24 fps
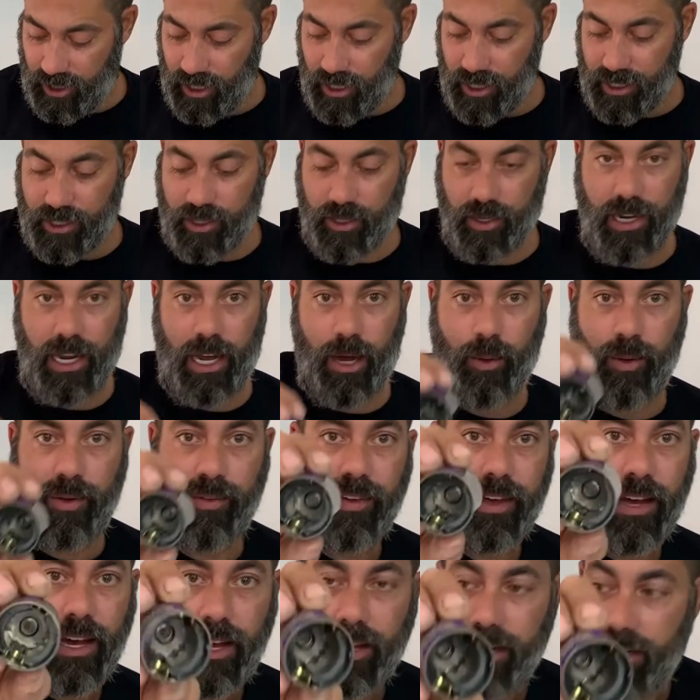So now we've
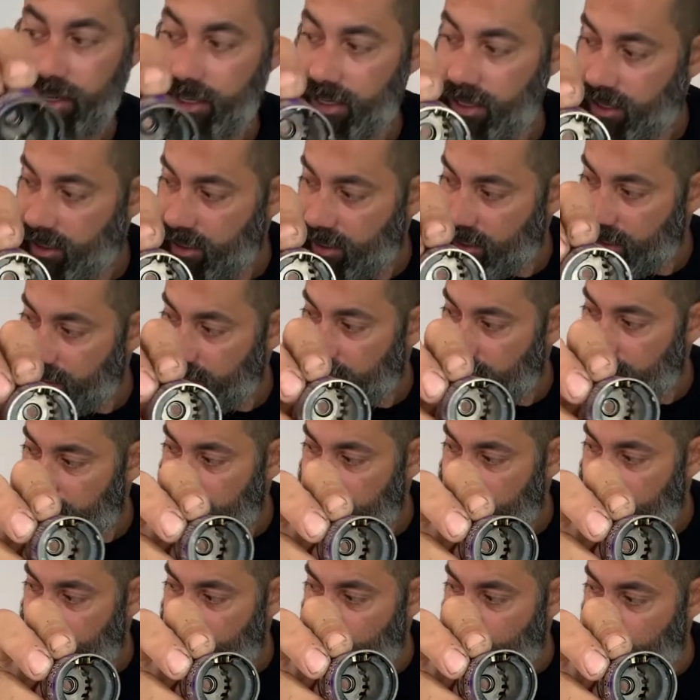got
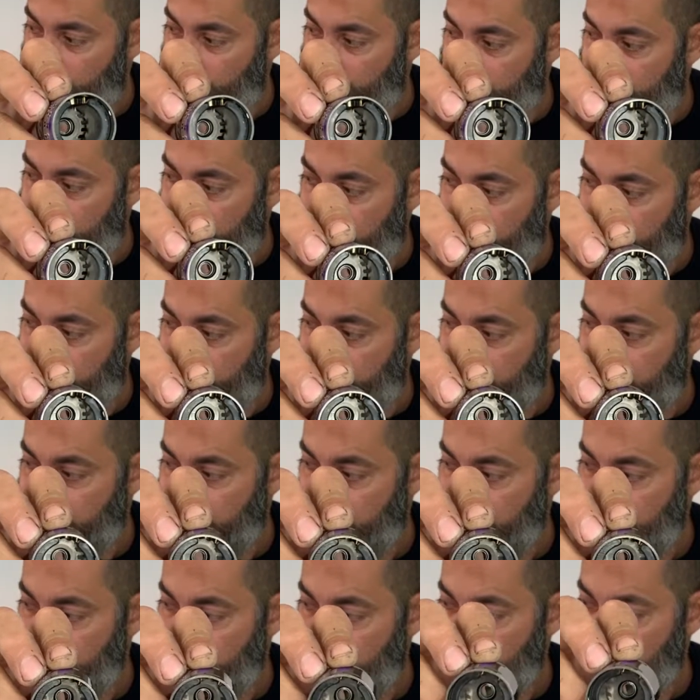the motor can
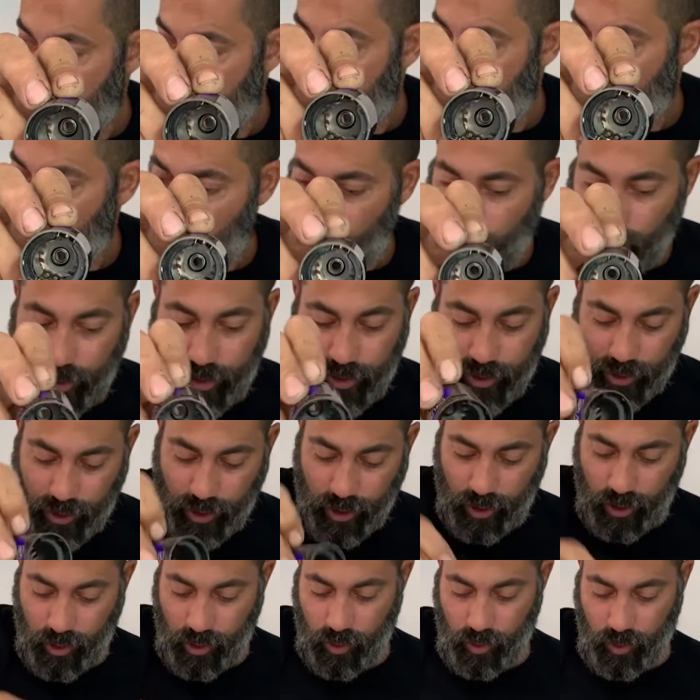with
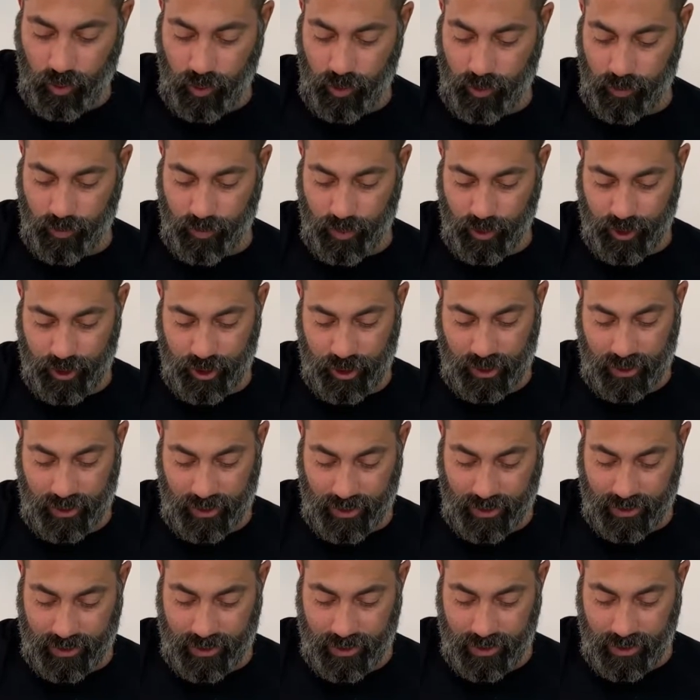no bushing in
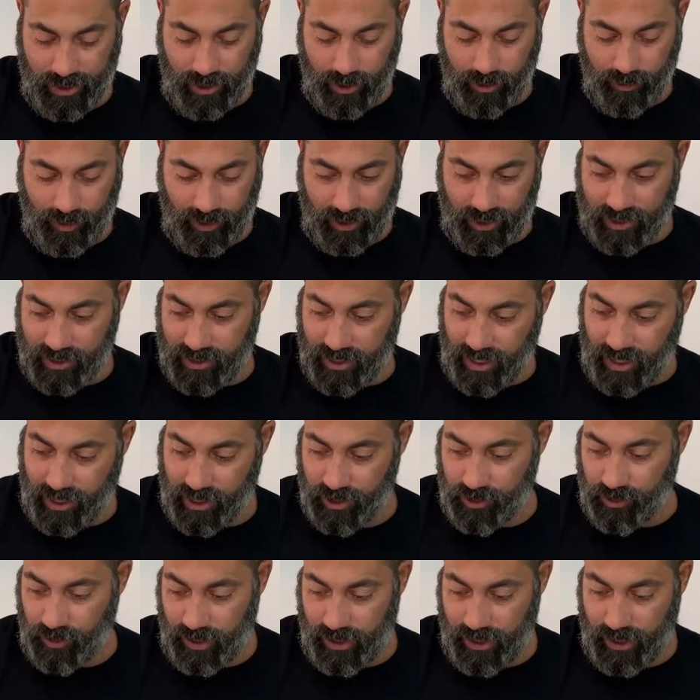it, because that is
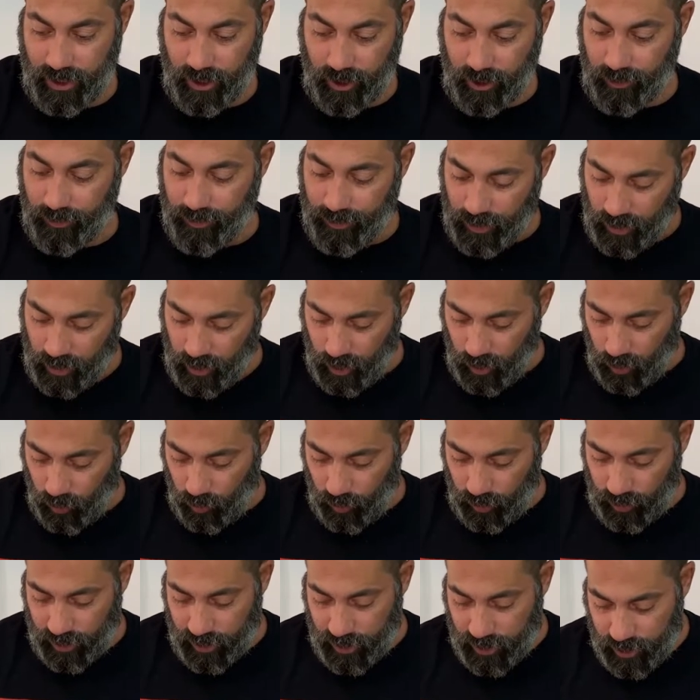right here.
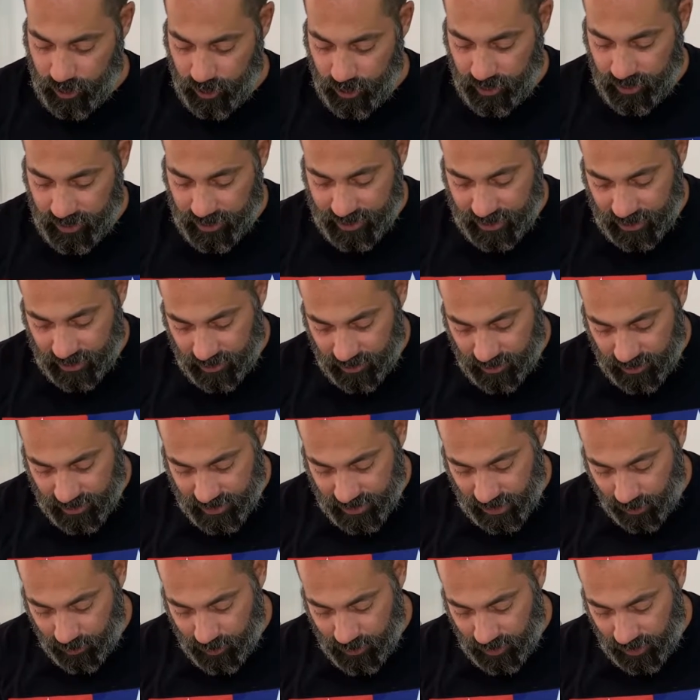We're going to do the
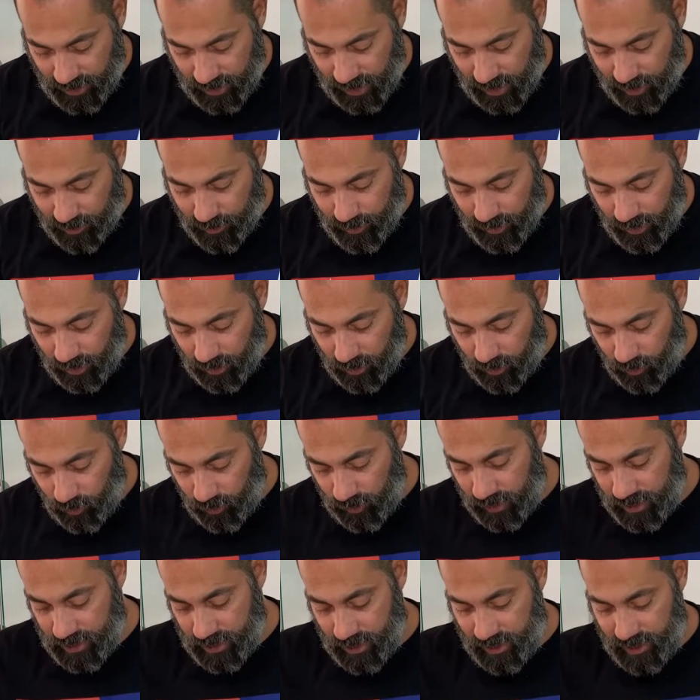same to the end bell. We're
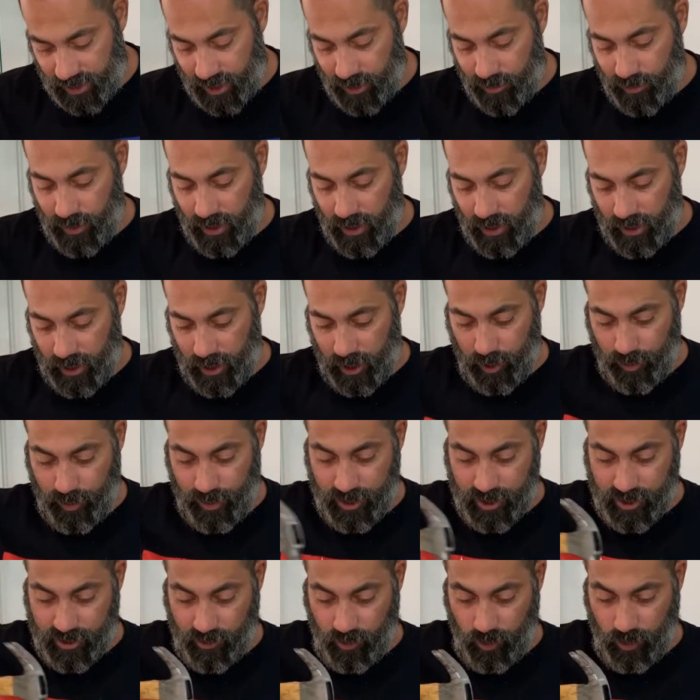going to set the end bell on our
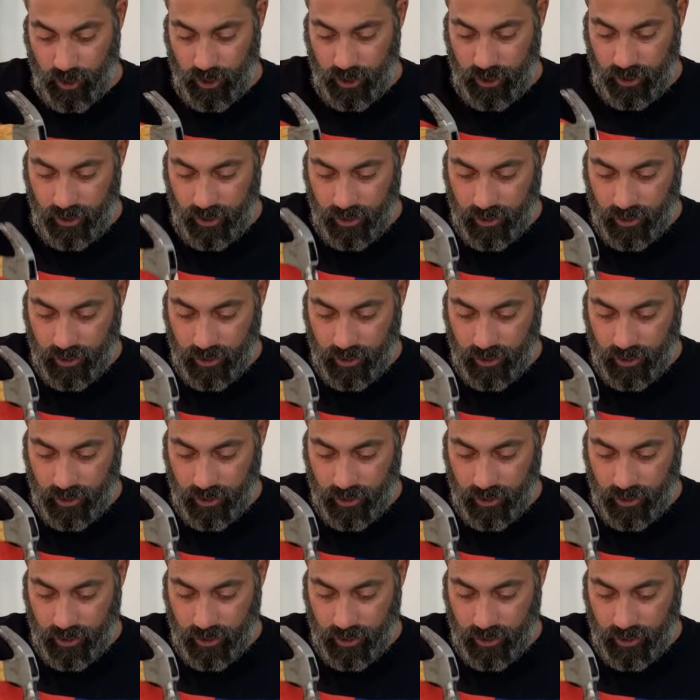piece of wood.